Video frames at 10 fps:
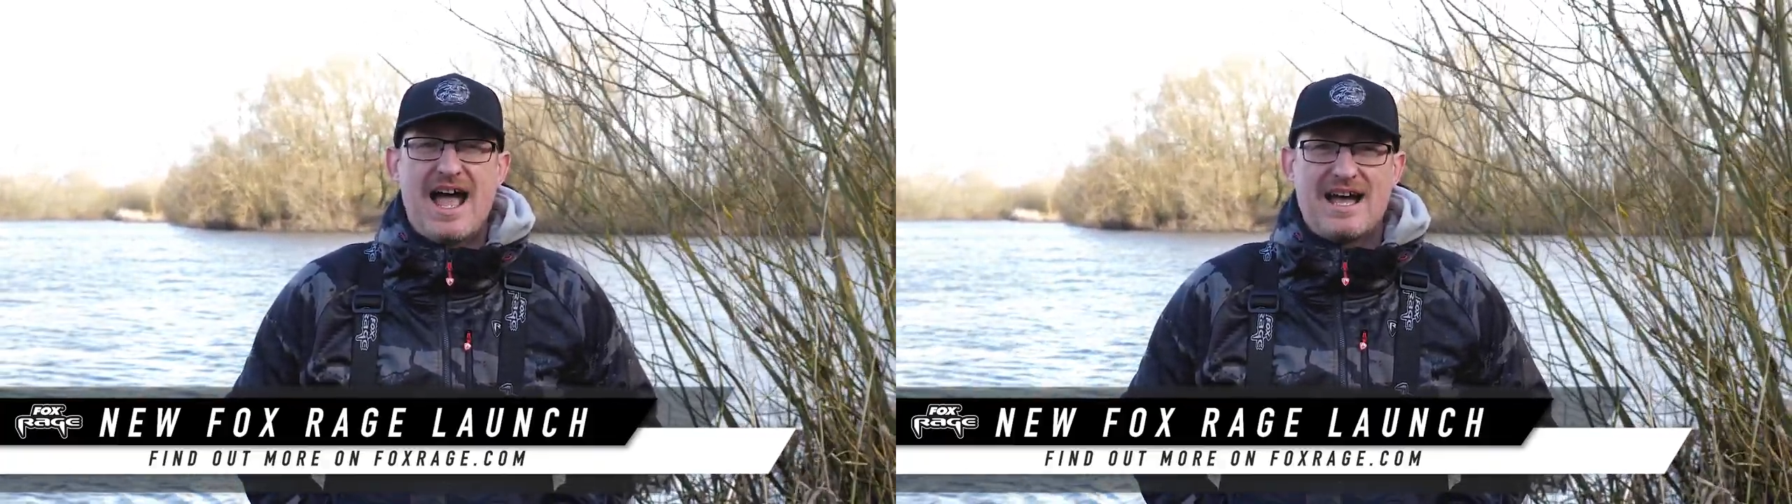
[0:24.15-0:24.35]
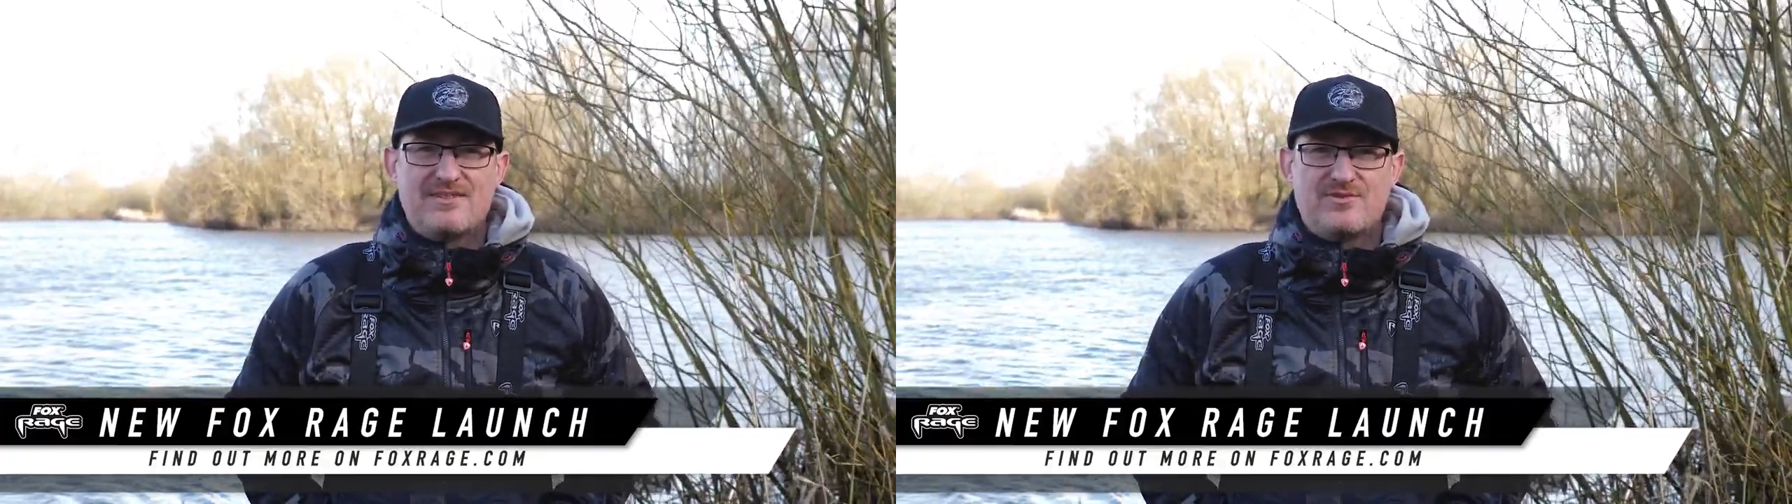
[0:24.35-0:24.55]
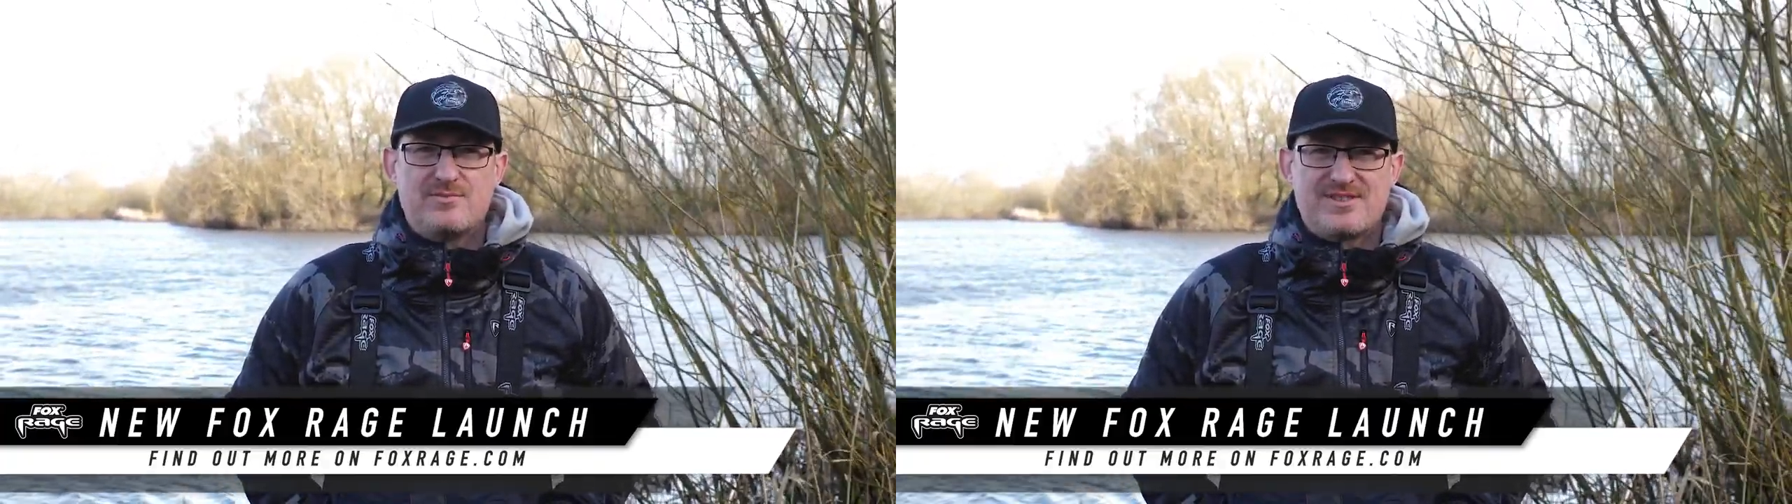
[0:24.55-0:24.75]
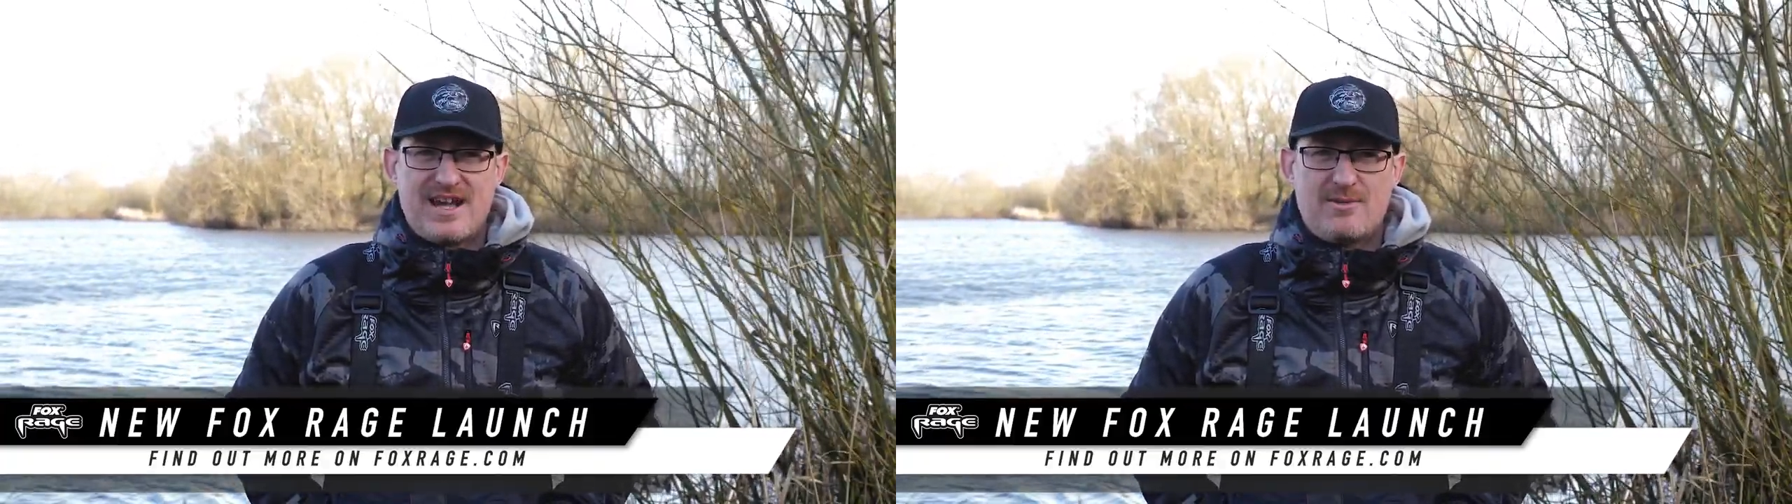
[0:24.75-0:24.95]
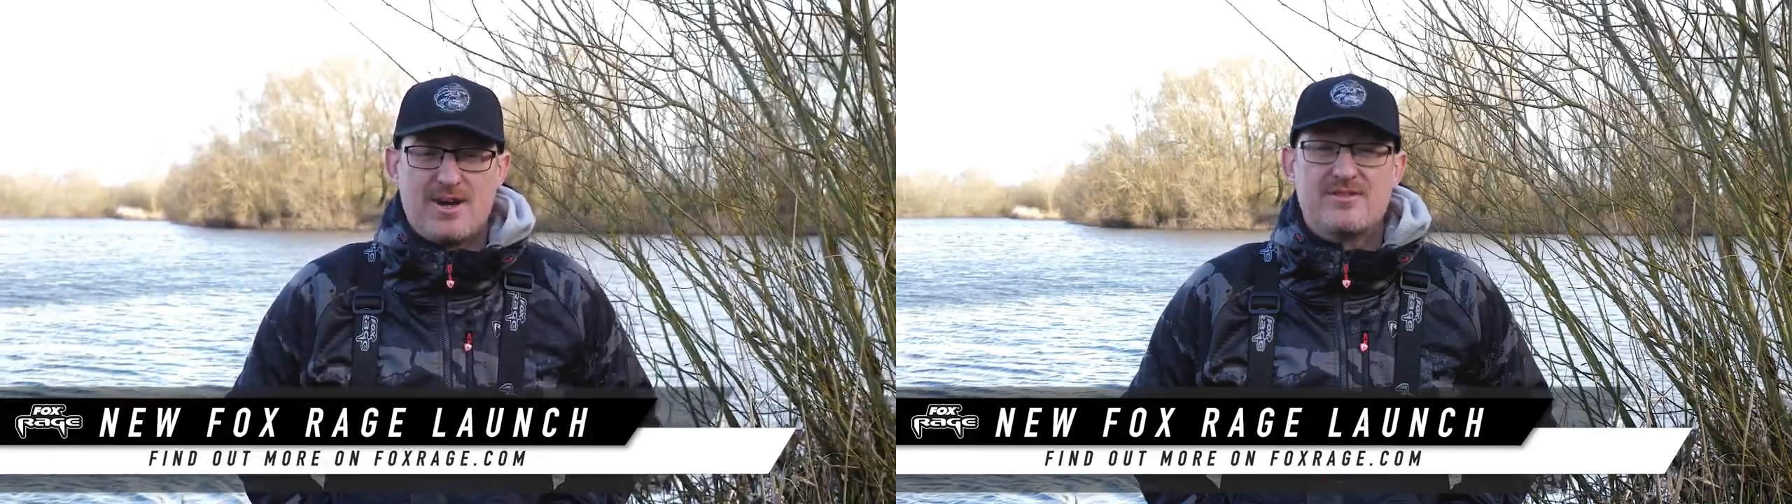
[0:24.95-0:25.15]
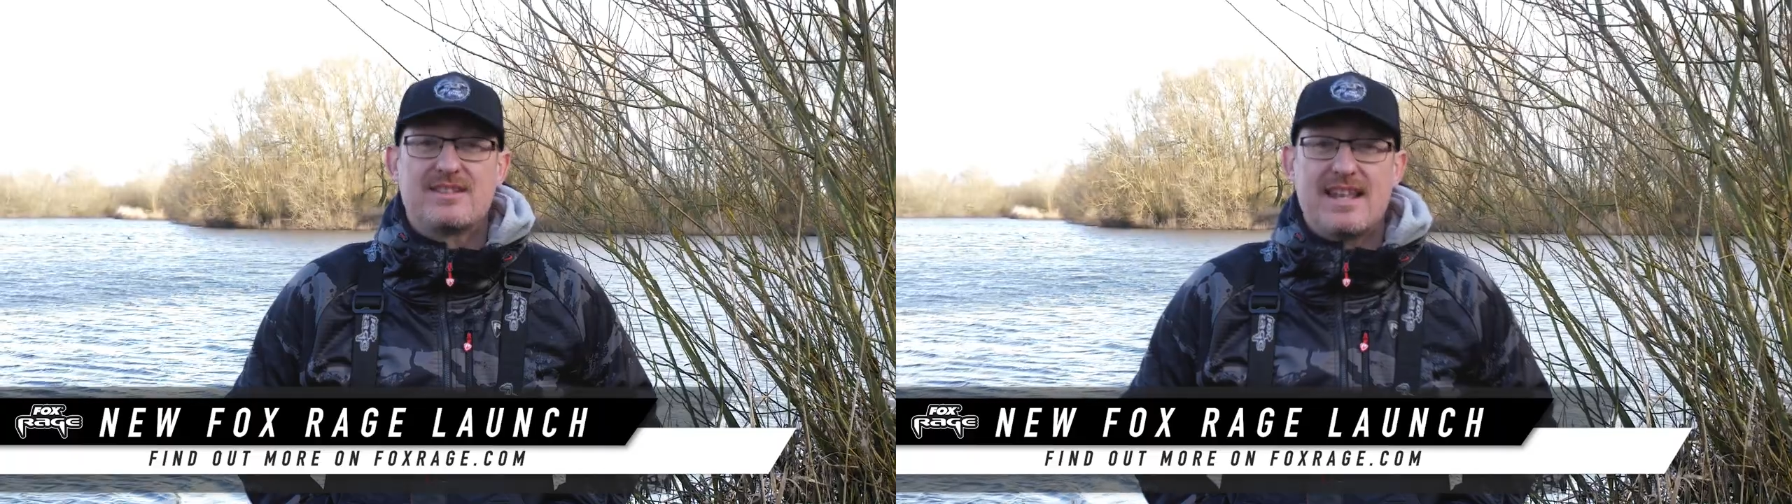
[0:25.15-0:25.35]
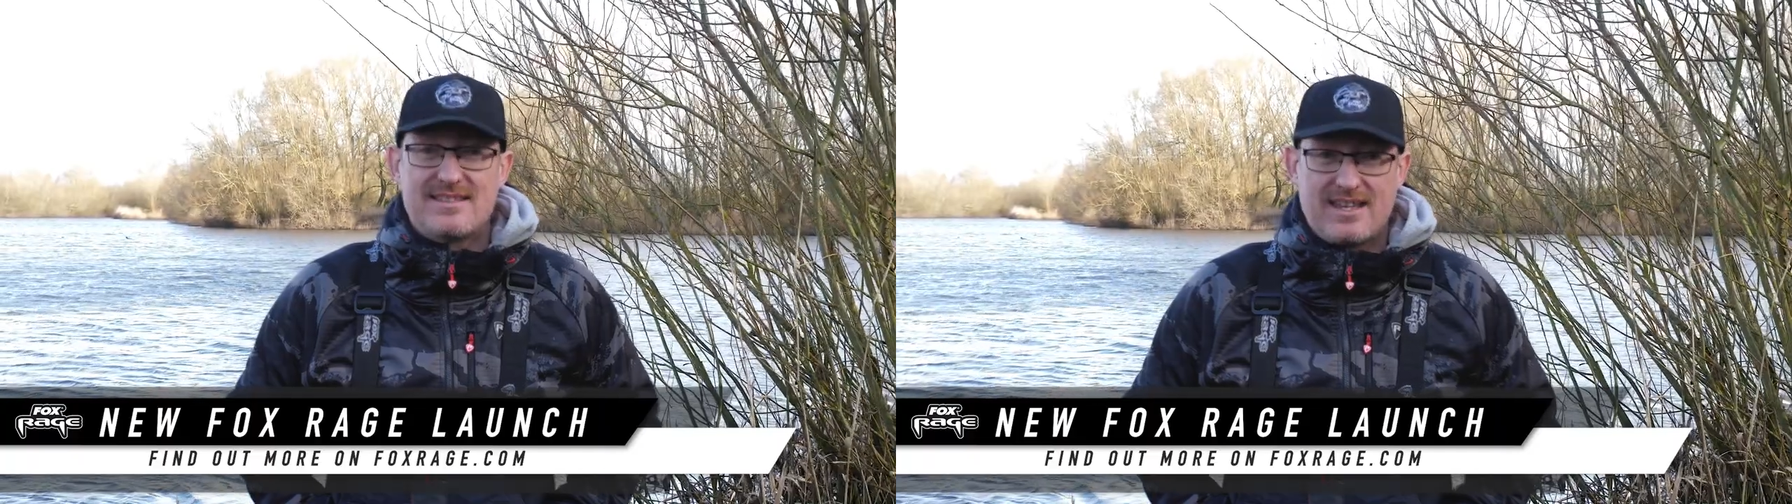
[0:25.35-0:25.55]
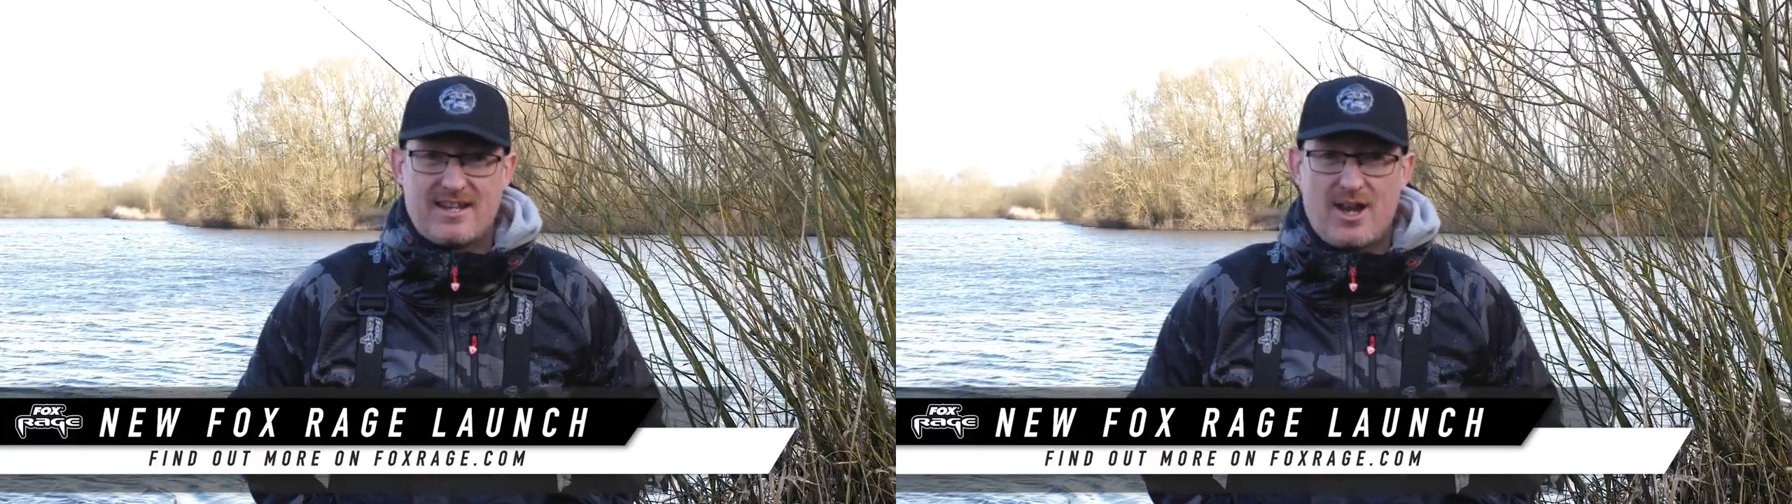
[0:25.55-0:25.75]
and from Salmo, so
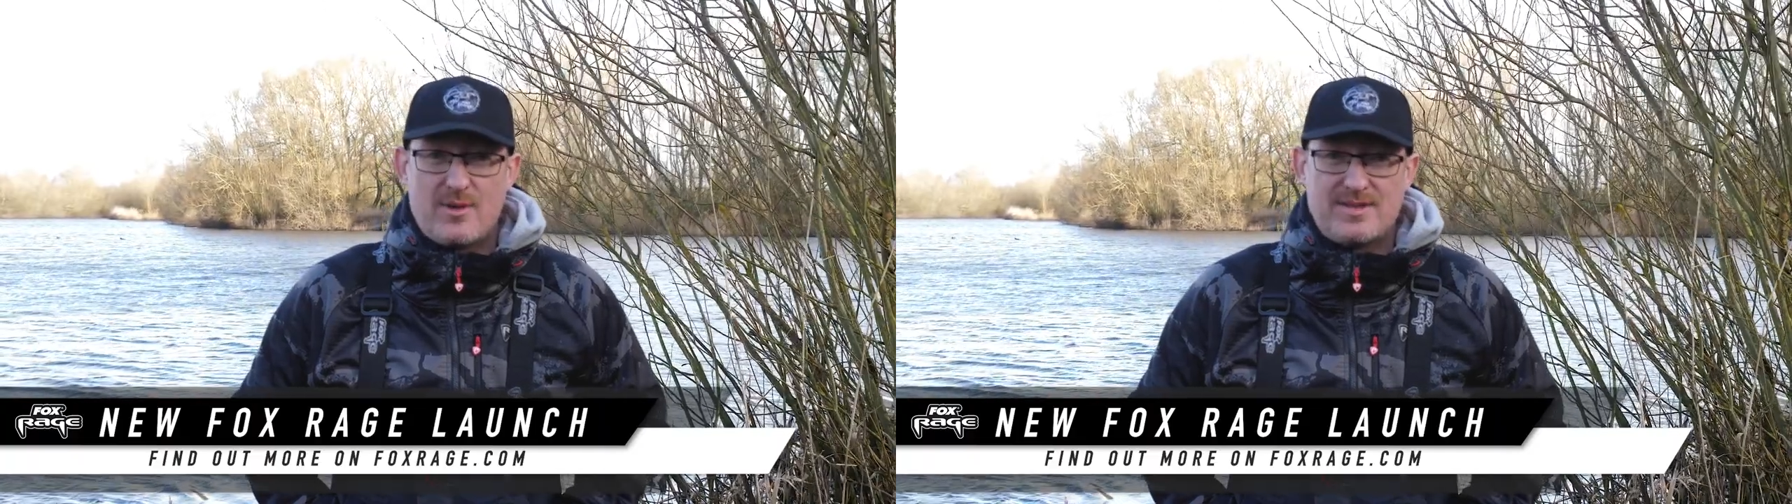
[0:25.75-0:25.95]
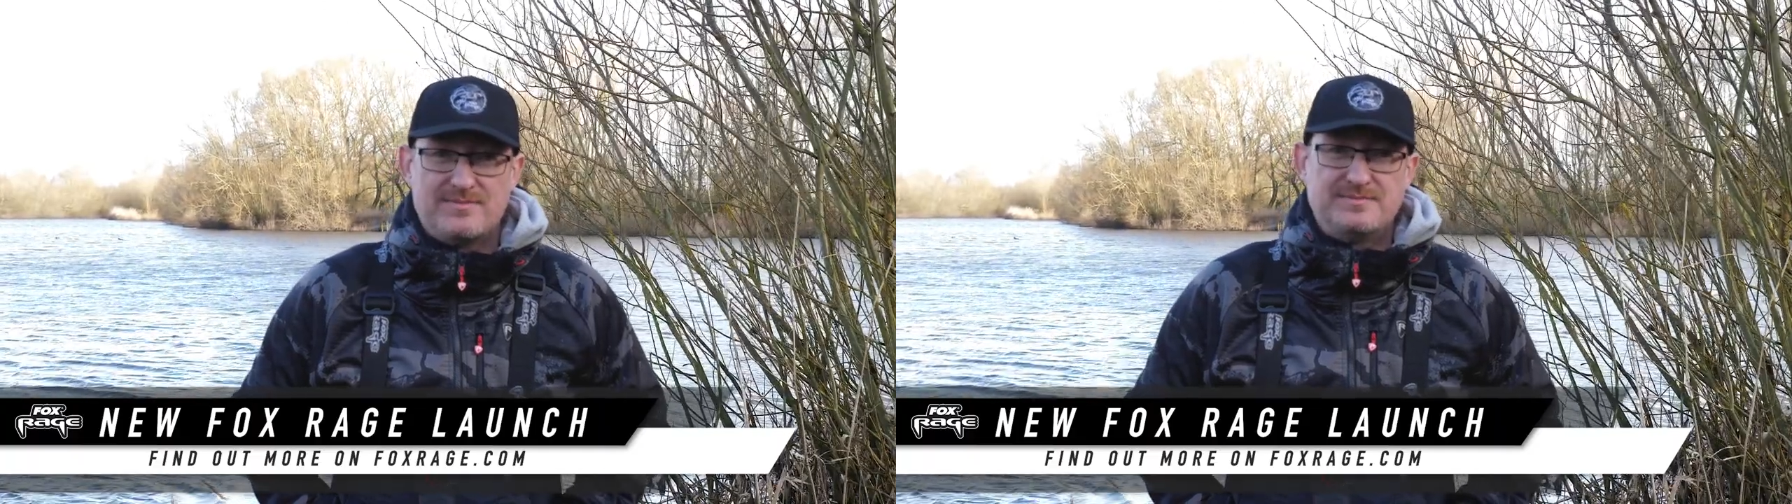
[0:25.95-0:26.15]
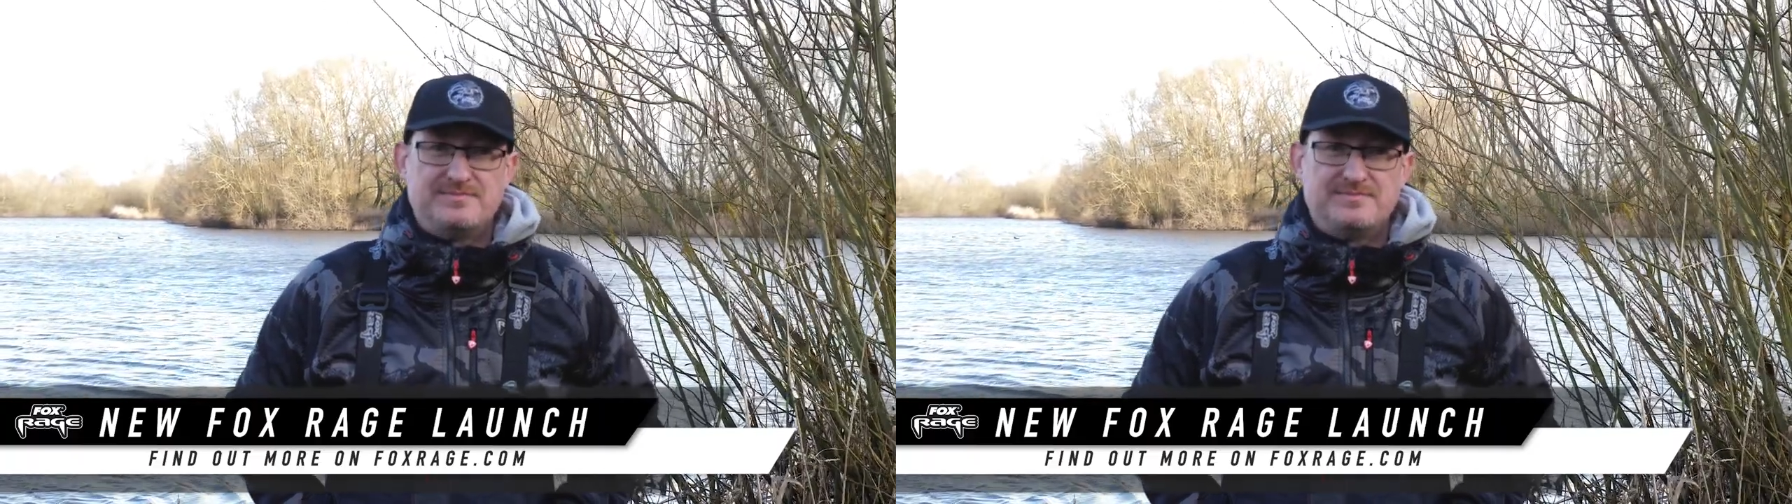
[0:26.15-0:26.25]
let's get going.